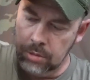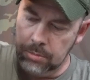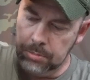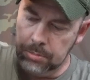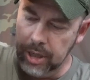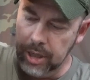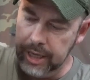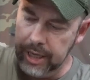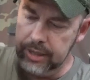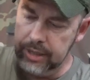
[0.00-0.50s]

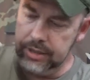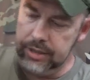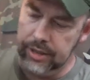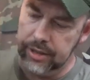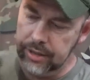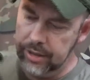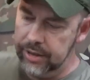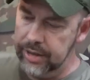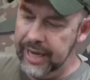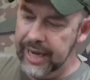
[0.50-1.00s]
But
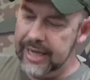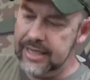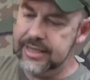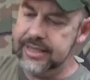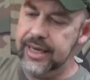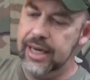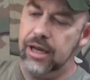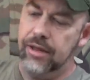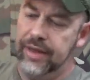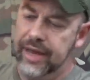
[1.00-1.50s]
that's
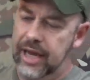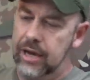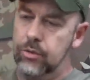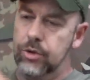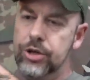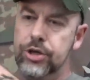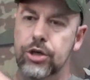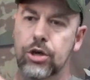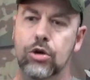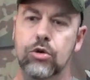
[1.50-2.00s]
how that
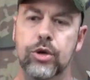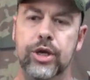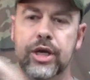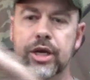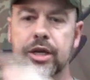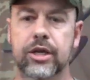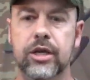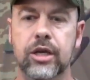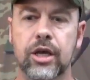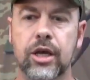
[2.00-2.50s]
would go
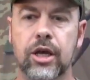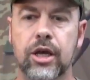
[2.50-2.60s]
in.